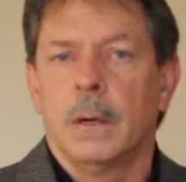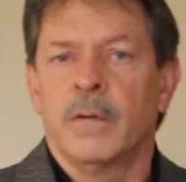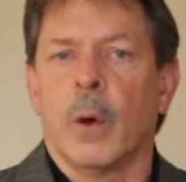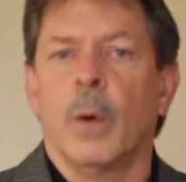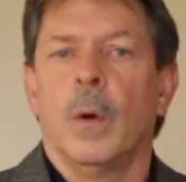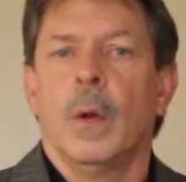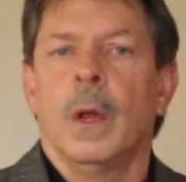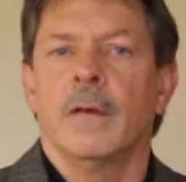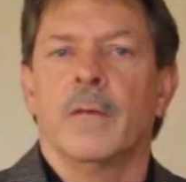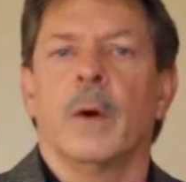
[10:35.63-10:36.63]
So
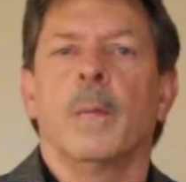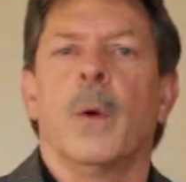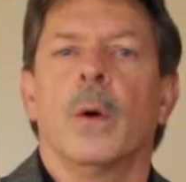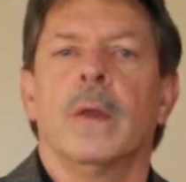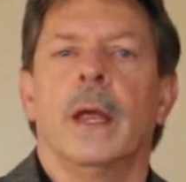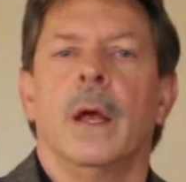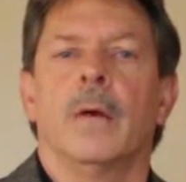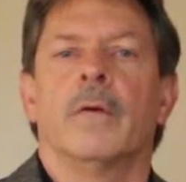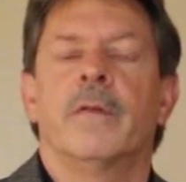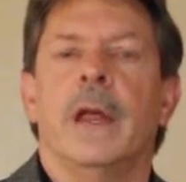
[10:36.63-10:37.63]
it's very important that you
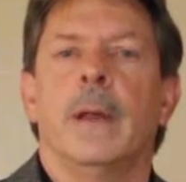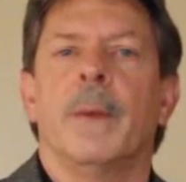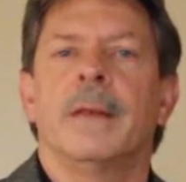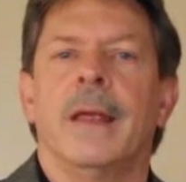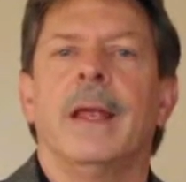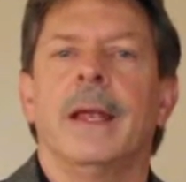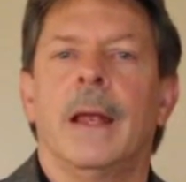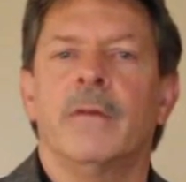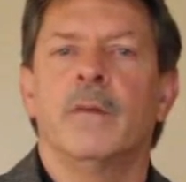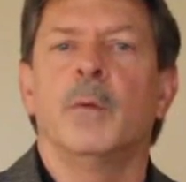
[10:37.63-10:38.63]
understand that by taking
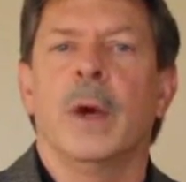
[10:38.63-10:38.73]
calcium,